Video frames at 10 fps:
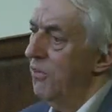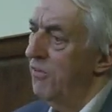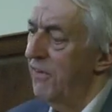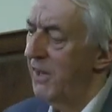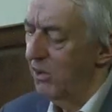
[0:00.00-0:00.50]
the
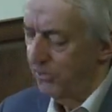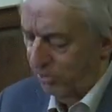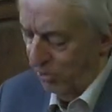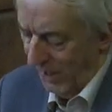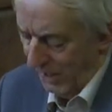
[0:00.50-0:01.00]
final
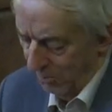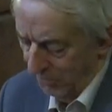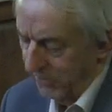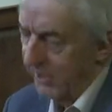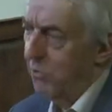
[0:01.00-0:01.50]
two
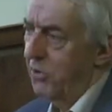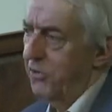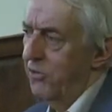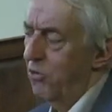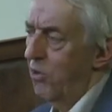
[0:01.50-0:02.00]
elements that I want
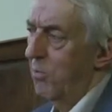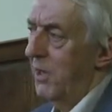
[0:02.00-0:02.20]
to talk